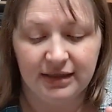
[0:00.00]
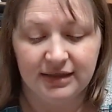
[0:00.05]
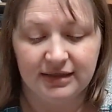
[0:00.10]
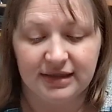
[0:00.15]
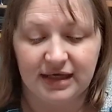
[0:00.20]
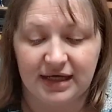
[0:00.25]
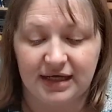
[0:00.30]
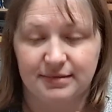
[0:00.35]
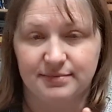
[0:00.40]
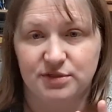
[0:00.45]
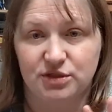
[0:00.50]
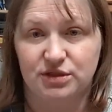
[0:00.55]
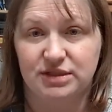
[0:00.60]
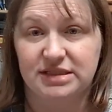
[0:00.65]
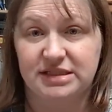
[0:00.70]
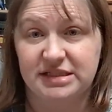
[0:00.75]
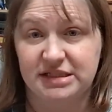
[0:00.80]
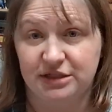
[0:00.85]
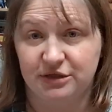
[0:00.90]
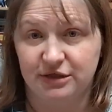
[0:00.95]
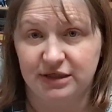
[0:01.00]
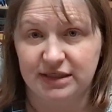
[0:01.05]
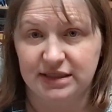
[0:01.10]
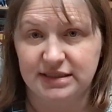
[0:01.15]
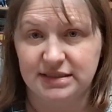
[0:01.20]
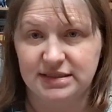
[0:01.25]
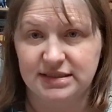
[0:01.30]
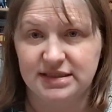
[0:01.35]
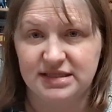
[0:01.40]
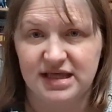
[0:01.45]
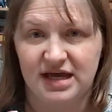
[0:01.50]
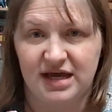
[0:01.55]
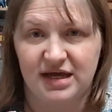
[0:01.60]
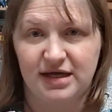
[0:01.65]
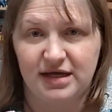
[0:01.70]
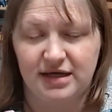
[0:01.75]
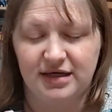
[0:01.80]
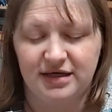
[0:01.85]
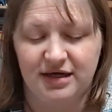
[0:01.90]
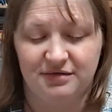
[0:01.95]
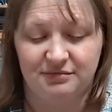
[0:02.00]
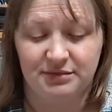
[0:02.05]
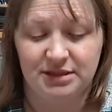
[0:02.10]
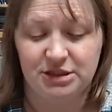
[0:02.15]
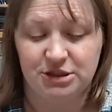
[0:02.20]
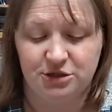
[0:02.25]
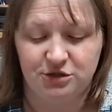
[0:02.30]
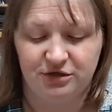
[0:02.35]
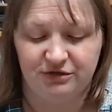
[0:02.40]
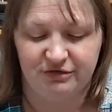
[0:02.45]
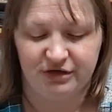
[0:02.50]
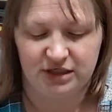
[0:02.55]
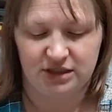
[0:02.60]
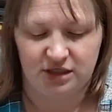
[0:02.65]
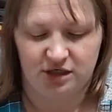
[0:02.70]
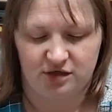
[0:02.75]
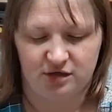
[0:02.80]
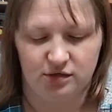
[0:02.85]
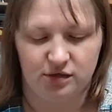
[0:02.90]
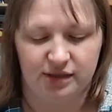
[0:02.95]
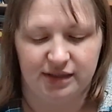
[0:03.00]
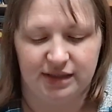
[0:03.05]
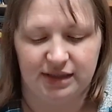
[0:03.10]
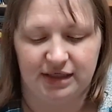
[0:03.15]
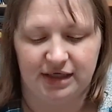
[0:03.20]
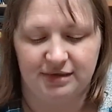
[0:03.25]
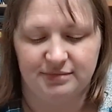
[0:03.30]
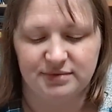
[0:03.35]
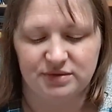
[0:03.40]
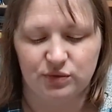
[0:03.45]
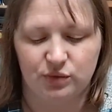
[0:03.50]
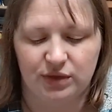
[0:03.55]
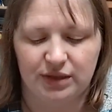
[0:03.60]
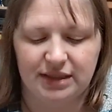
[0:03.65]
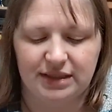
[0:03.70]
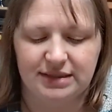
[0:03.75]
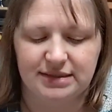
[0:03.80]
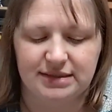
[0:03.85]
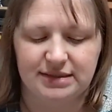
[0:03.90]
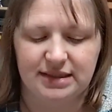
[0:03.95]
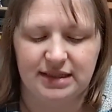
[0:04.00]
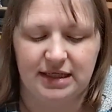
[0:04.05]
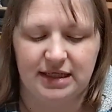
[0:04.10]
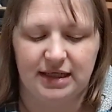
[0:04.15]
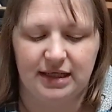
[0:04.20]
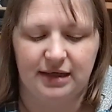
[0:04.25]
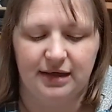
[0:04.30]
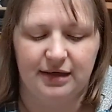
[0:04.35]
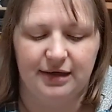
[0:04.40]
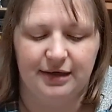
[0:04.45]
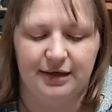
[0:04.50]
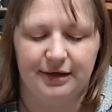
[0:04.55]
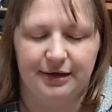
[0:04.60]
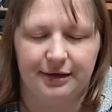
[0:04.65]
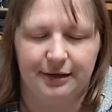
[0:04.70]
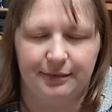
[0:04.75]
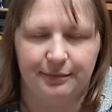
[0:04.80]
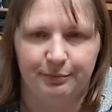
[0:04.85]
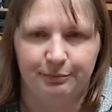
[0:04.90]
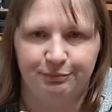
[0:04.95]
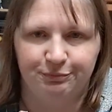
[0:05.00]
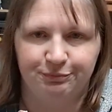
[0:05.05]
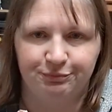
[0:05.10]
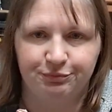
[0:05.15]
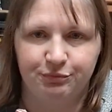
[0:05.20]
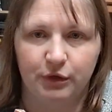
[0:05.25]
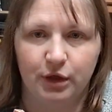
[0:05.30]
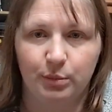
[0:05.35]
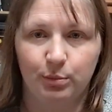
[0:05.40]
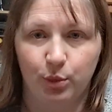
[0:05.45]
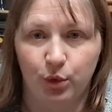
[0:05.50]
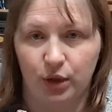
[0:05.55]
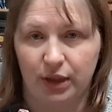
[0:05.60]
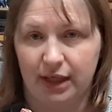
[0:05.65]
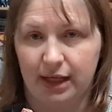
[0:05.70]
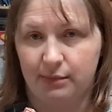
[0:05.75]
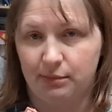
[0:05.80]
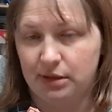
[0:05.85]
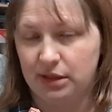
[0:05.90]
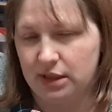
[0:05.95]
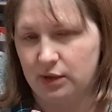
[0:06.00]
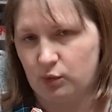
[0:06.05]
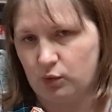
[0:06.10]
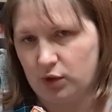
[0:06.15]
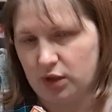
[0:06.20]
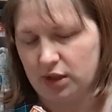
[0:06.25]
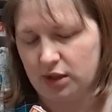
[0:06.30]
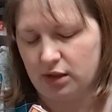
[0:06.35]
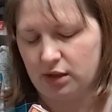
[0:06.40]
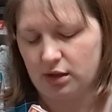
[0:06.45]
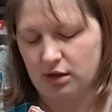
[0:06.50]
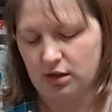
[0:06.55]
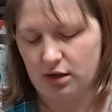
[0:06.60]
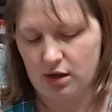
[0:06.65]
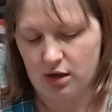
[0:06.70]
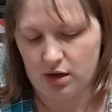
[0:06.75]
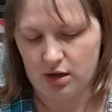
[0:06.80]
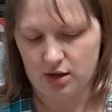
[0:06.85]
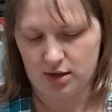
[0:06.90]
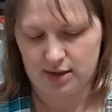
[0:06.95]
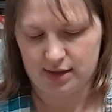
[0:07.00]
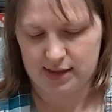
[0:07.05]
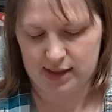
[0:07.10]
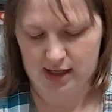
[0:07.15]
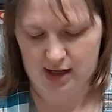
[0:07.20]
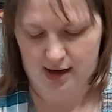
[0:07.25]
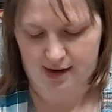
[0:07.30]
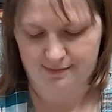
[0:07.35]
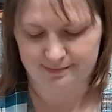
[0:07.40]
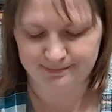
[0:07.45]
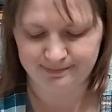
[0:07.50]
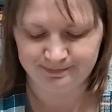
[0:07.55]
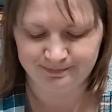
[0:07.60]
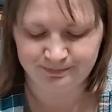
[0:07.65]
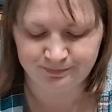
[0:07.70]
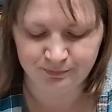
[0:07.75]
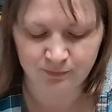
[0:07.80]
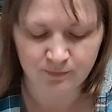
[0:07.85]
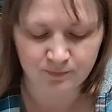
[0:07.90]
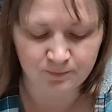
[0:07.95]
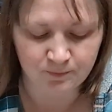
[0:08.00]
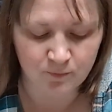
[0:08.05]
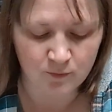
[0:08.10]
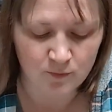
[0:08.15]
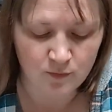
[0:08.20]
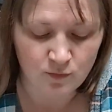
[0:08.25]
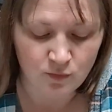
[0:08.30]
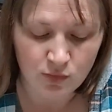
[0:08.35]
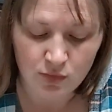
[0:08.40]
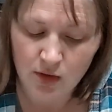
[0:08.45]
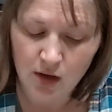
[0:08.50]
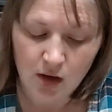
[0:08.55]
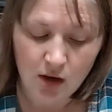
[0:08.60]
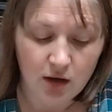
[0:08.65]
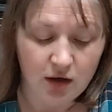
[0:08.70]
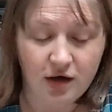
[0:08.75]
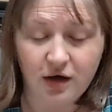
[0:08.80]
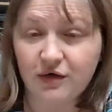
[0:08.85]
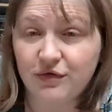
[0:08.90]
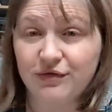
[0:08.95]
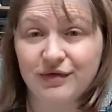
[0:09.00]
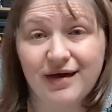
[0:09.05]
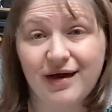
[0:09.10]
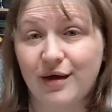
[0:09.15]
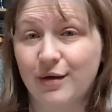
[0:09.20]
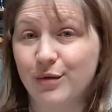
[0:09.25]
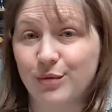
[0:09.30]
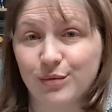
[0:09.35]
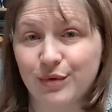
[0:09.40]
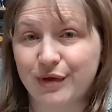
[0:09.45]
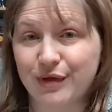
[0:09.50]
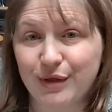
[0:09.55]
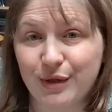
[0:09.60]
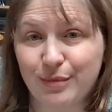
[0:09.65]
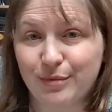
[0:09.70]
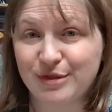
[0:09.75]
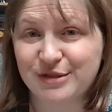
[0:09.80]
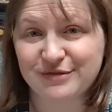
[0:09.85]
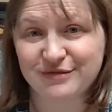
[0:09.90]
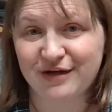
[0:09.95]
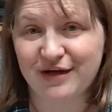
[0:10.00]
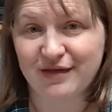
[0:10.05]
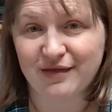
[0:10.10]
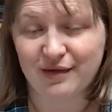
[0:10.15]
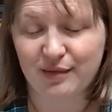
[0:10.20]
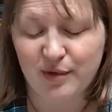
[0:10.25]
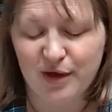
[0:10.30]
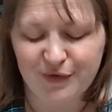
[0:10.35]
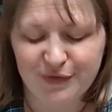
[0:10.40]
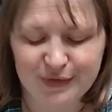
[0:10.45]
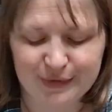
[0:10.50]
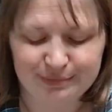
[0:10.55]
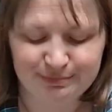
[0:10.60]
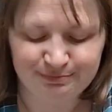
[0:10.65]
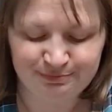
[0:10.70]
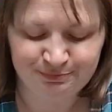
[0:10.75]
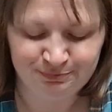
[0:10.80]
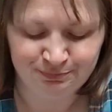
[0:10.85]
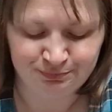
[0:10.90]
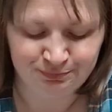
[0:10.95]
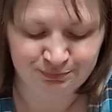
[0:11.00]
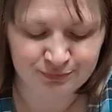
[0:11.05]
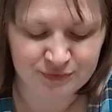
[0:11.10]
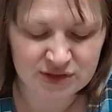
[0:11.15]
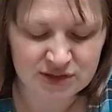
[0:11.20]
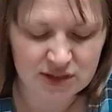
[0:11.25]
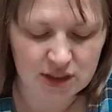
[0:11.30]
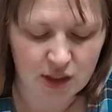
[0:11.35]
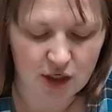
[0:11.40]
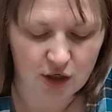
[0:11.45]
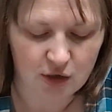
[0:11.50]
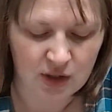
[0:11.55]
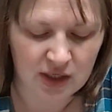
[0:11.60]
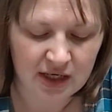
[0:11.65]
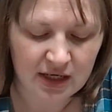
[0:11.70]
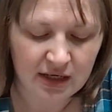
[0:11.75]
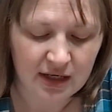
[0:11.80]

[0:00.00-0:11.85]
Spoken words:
games are a series. They gave me 2 different Dr. Lucky games. One is a board game and then one a card game. Other than that, I don't really know much of anything about them. So,